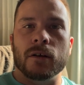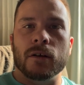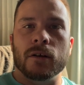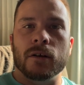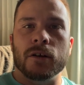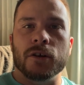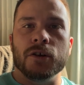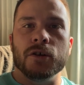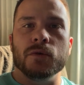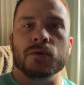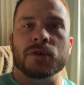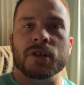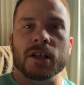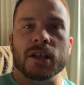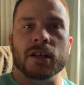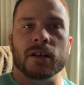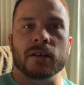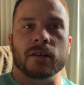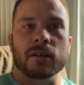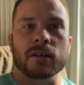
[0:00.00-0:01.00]

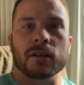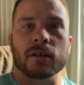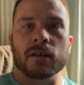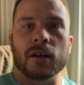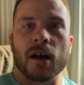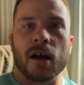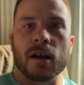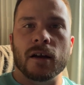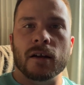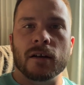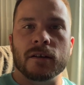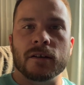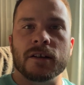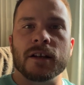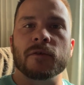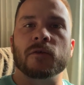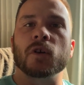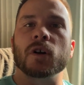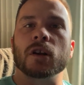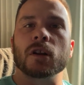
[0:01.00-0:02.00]
using
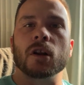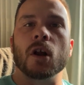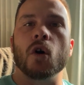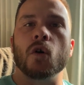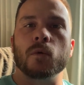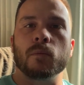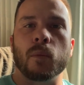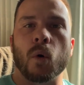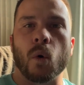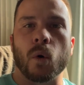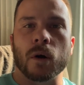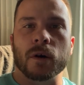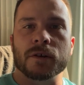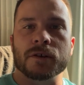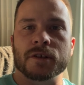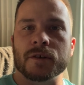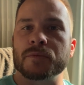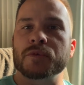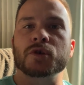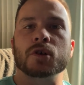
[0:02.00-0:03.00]
different load
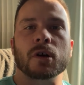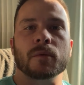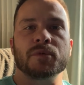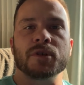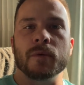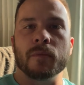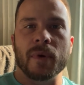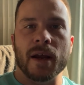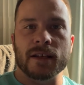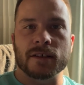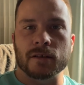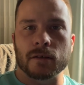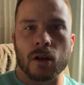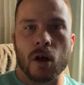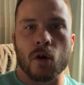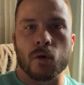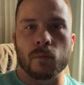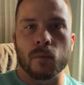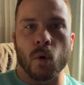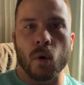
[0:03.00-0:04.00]
boards, subscription-based
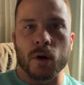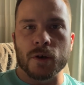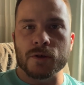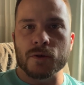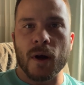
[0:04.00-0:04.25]
load board.